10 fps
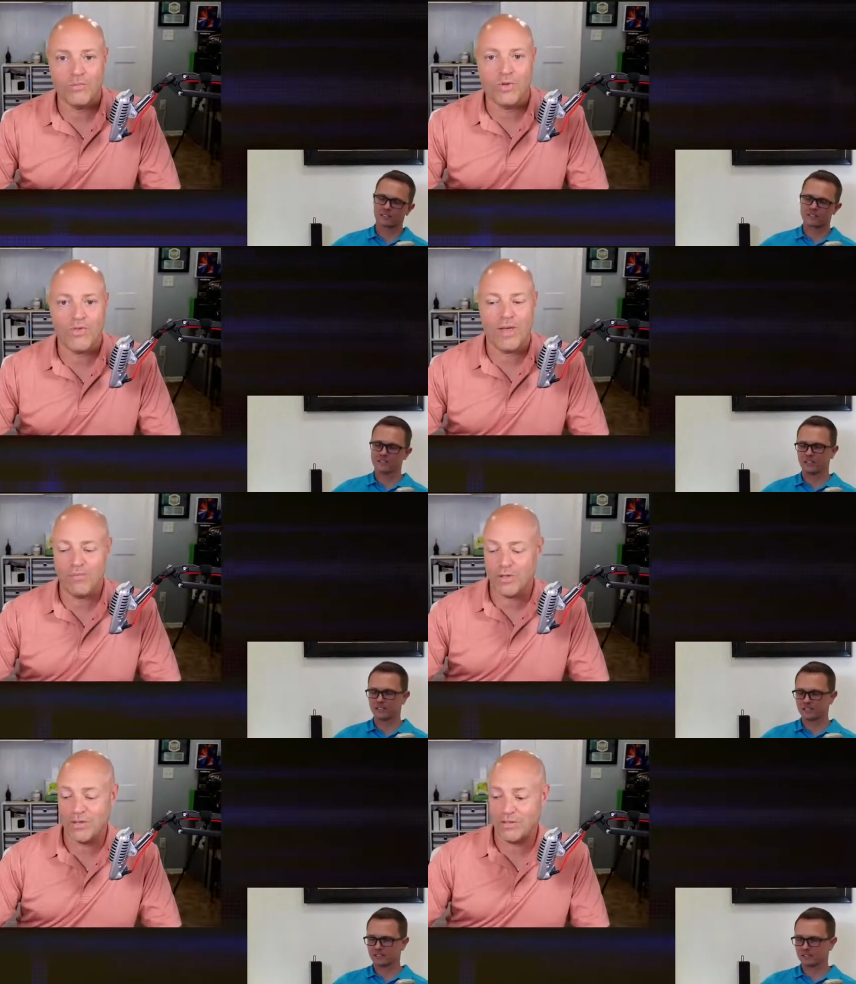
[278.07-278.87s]
Speaker 1: on with them,
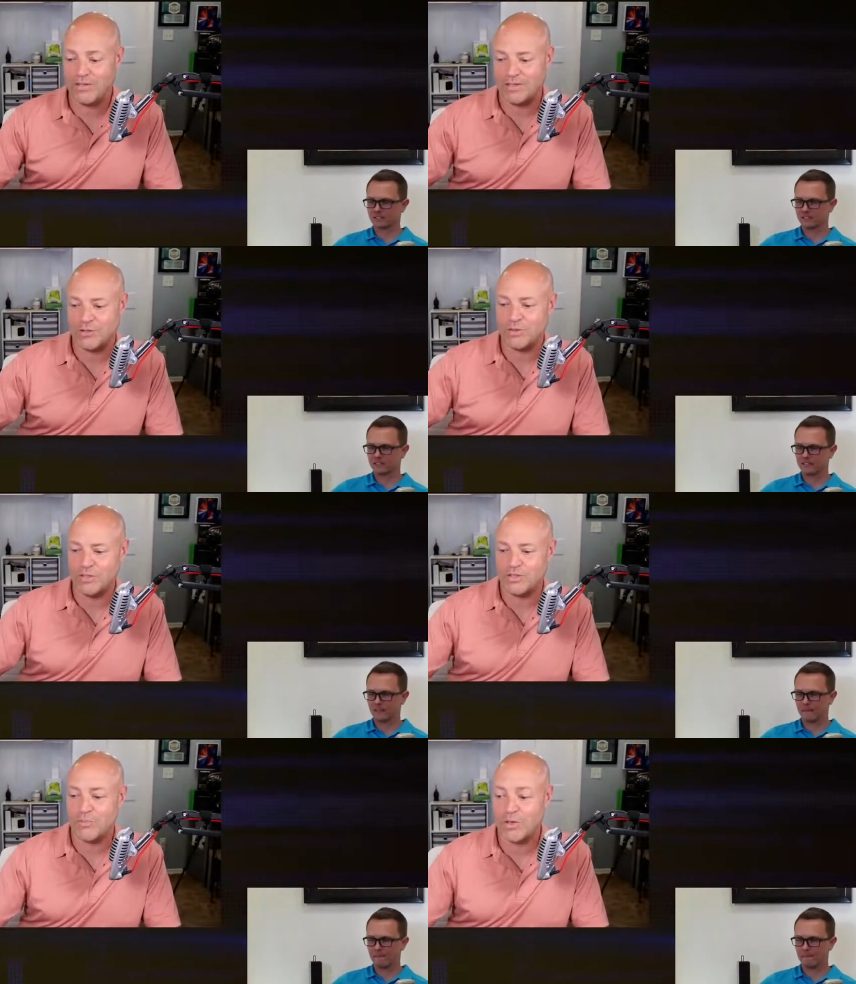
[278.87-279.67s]
because yes. that's usually
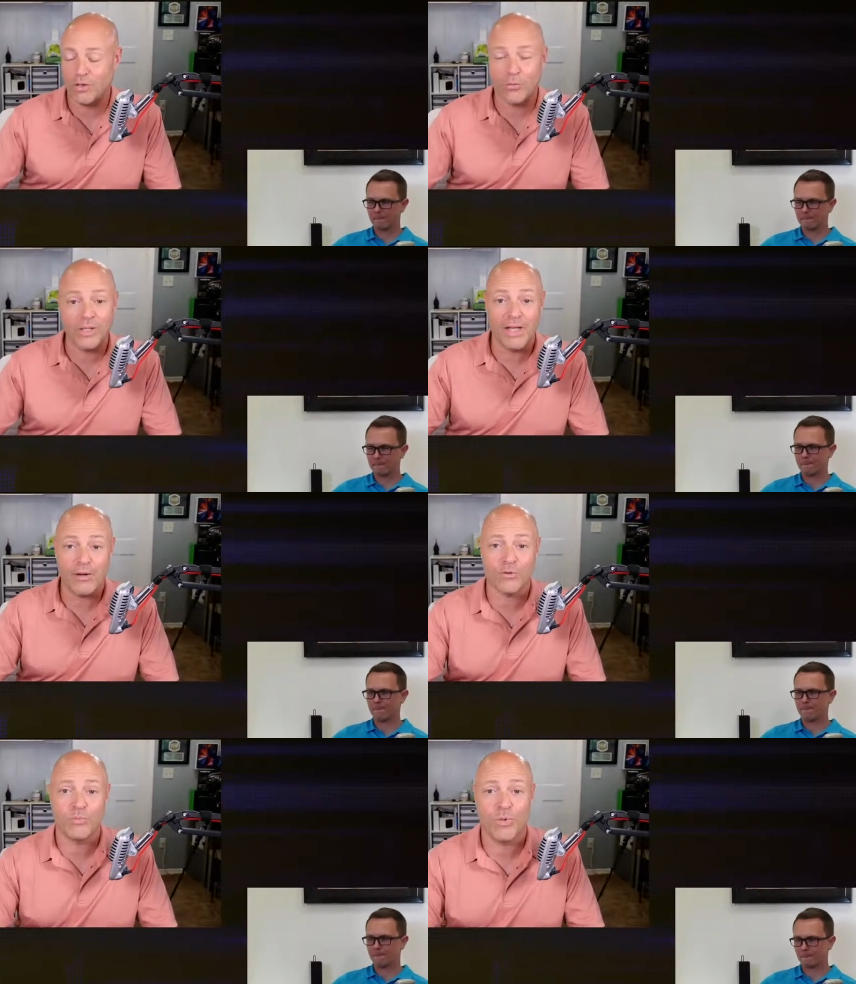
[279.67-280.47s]
something in our
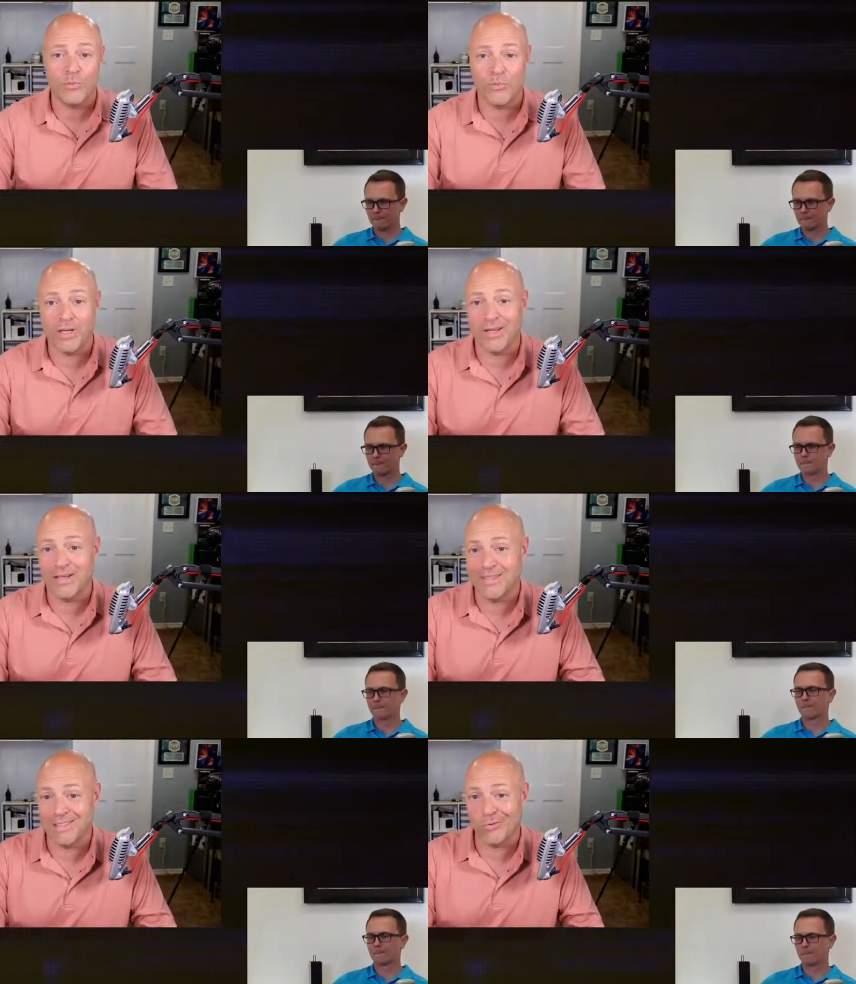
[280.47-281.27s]
wheelhouse, but we kind
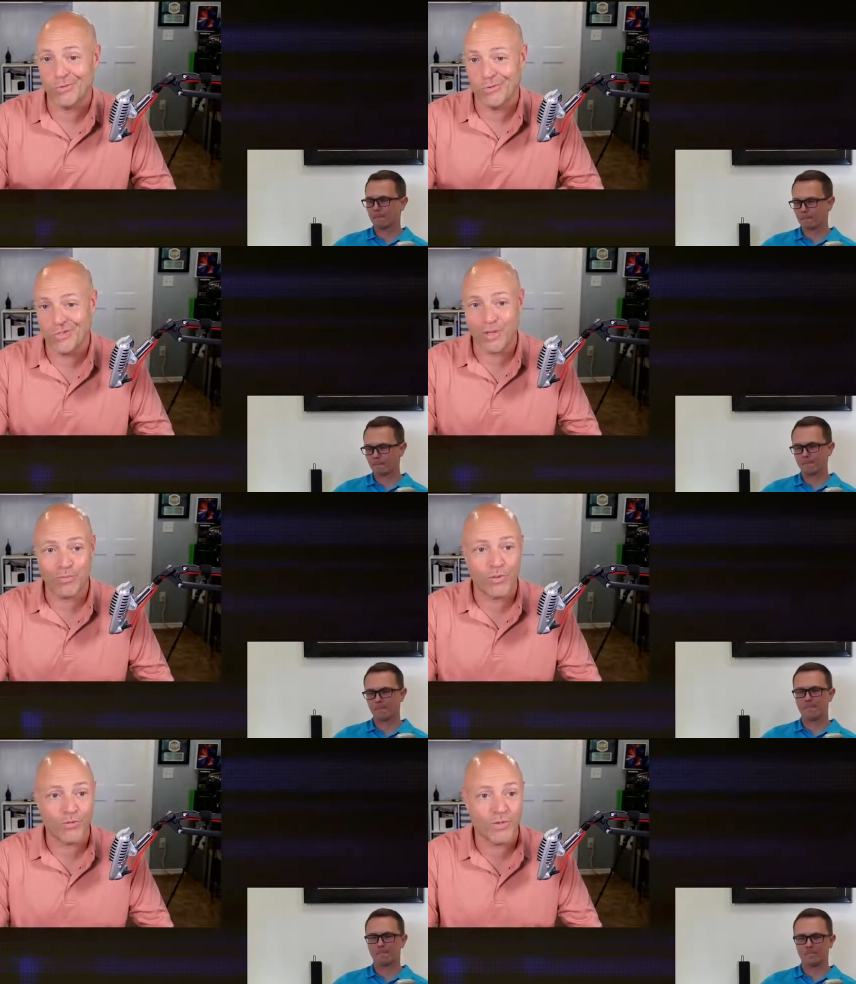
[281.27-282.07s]
of just skipped
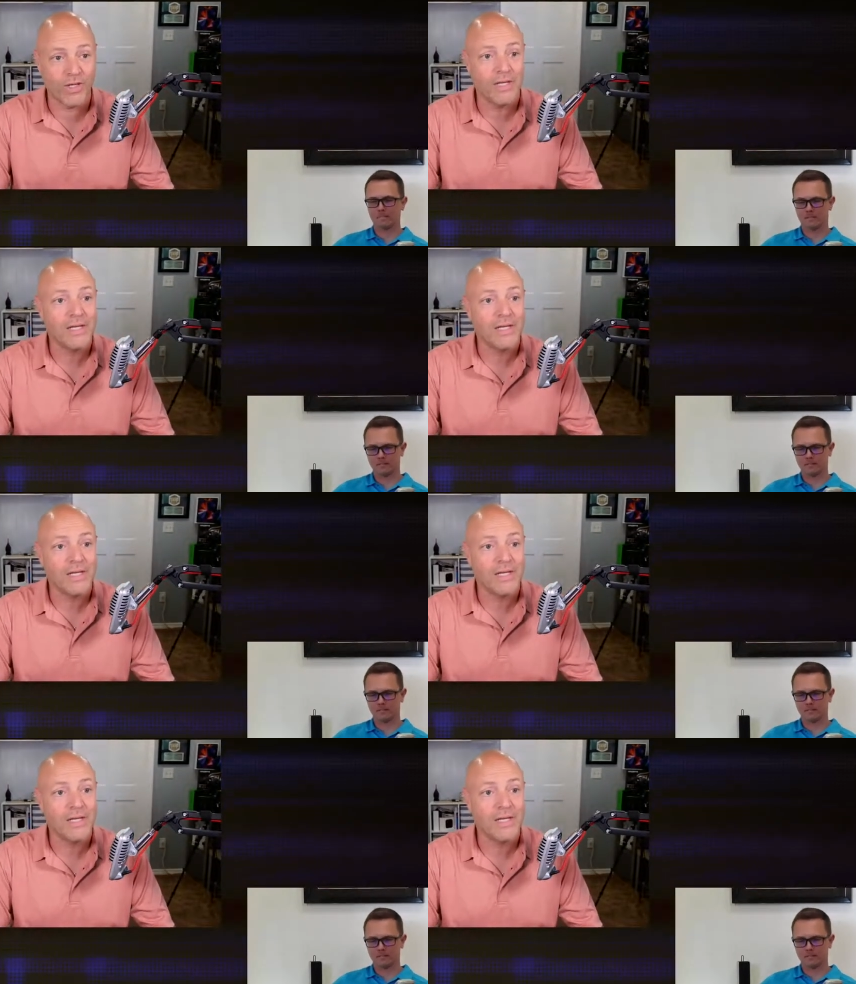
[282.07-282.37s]
over it.